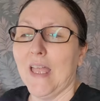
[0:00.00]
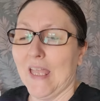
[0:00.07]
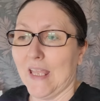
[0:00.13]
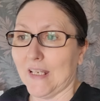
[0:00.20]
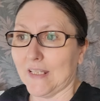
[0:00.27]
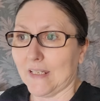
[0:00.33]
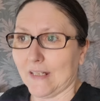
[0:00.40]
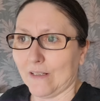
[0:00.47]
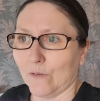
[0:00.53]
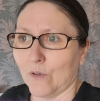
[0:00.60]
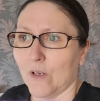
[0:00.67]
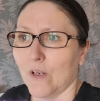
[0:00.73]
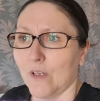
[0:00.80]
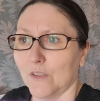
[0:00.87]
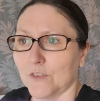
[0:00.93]
Anyhow,
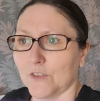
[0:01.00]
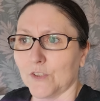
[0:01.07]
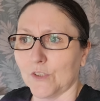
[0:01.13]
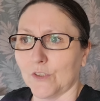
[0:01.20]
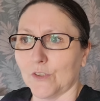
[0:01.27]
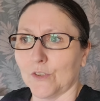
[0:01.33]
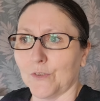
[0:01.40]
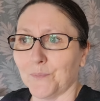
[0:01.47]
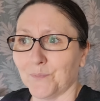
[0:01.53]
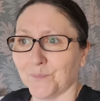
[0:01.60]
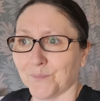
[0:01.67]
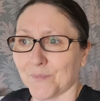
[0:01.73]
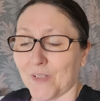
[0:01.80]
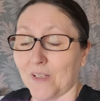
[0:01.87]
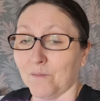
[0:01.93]
so,
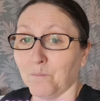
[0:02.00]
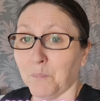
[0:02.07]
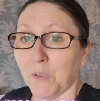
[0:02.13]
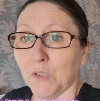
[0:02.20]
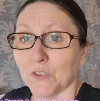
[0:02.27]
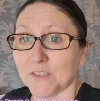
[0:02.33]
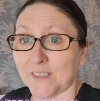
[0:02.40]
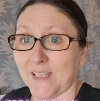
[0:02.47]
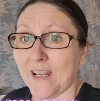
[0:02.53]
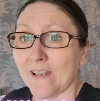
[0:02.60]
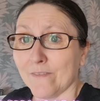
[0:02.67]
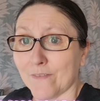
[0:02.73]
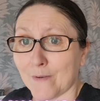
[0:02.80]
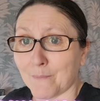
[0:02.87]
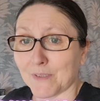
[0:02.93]
and plus, the
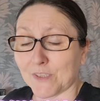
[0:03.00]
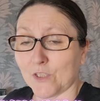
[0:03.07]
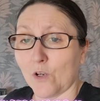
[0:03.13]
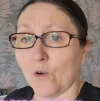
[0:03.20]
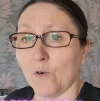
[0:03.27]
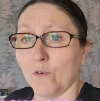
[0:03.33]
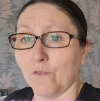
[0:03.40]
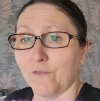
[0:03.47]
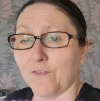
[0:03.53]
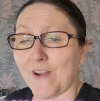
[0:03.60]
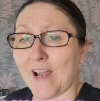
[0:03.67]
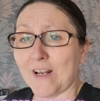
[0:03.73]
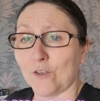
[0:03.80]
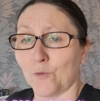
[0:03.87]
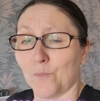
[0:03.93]
IFAM are so
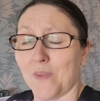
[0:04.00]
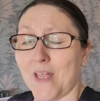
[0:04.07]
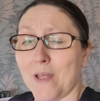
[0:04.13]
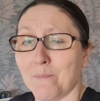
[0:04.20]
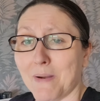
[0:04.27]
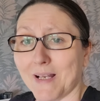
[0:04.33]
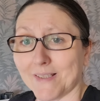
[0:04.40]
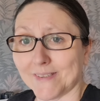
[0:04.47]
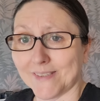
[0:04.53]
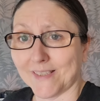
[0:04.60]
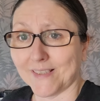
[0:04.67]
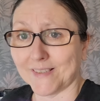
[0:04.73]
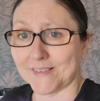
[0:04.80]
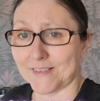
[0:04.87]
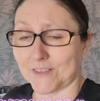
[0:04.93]
far up their
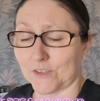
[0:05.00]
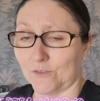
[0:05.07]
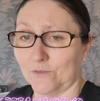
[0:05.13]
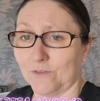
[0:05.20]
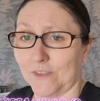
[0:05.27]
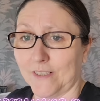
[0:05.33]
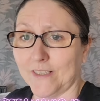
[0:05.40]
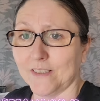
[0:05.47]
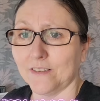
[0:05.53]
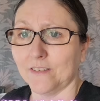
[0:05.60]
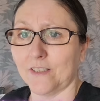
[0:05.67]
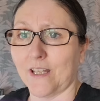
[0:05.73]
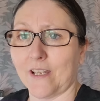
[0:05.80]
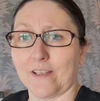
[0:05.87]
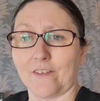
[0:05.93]
backsides, it's unreal,
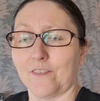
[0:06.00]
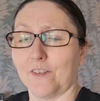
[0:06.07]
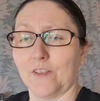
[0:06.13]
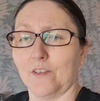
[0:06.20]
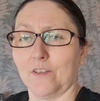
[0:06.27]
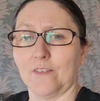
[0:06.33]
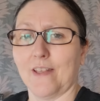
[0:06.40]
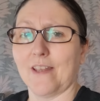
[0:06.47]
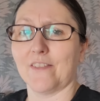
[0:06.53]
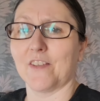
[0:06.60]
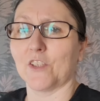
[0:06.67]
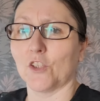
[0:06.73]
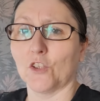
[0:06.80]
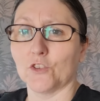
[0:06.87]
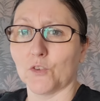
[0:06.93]
like they
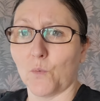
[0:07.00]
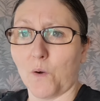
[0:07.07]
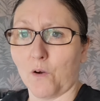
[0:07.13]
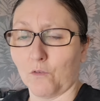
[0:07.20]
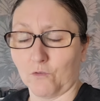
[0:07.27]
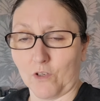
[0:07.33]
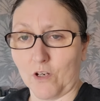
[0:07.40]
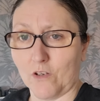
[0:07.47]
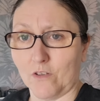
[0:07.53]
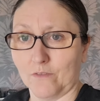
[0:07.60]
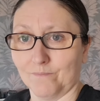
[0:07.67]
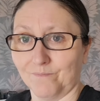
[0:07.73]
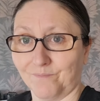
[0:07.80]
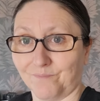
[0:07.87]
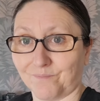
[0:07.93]
don't do all wrong.
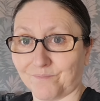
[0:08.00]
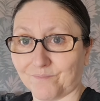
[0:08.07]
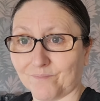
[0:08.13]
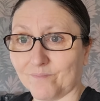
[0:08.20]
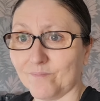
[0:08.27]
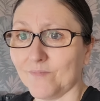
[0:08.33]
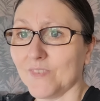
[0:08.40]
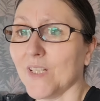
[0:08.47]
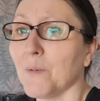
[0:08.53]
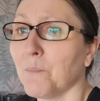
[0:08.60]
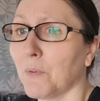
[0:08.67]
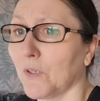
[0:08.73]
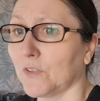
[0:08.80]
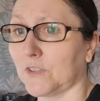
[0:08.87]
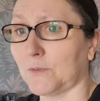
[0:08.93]

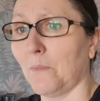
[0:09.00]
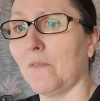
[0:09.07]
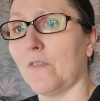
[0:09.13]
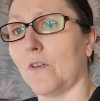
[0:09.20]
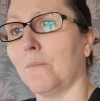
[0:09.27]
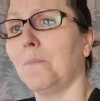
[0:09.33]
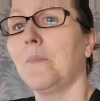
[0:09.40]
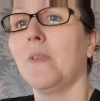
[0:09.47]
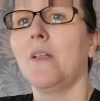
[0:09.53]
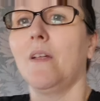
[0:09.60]
But some of them